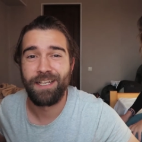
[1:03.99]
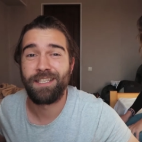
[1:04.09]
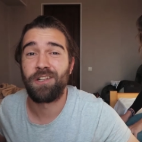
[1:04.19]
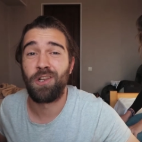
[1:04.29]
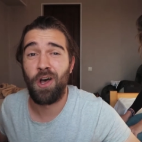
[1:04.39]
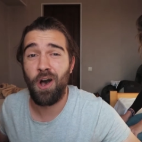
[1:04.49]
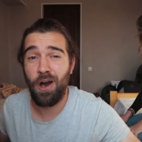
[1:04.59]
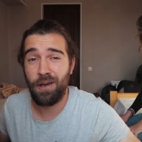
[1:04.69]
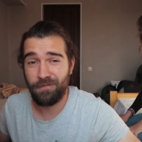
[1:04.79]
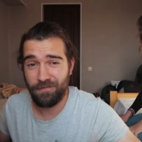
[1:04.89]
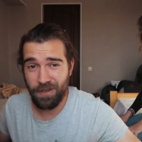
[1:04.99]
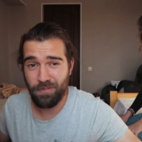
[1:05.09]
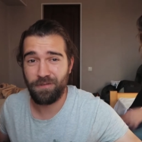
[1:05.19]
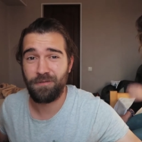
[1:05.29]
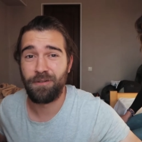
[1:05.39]
It's a lot of
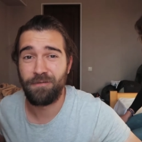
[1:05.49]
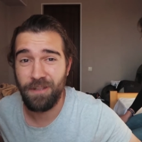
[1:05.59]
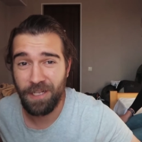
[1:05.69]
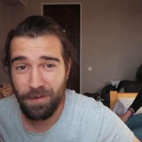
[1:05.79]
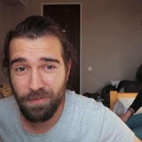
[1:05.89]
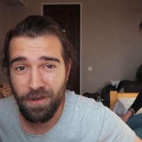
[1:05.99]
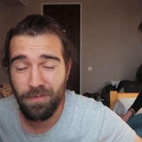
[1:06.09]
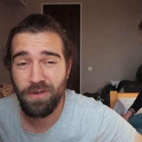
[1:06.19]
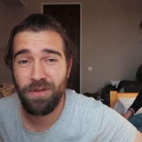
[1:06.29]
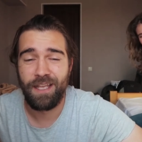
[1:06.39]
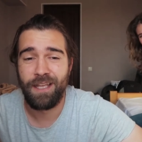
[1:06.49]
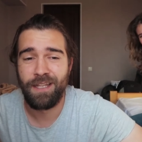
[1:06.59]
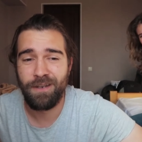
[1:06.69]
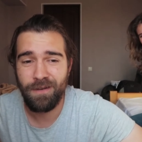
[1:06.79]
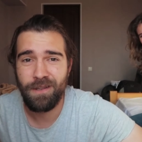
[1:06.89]
time in front of the laptop
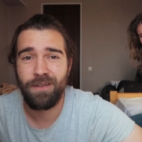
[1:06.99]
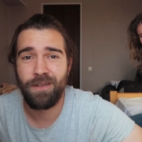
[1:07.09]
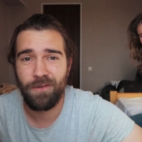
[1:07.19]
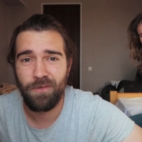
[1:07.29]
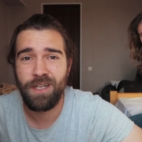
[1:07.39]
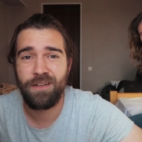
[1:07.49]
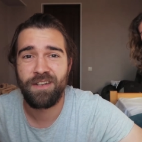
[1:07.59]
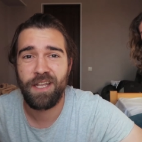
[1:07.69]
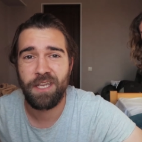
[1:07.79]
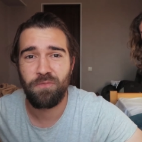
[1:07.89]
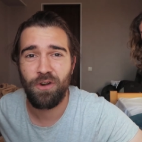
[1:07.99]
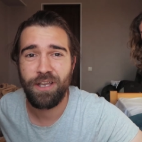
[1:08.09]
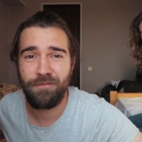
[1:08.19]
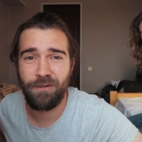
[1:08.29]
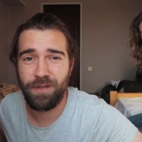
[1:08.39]
and we need to take a
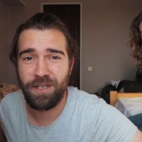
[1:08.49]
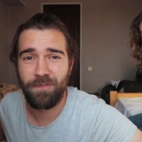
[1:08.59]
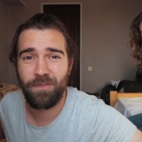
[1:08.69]
break from it.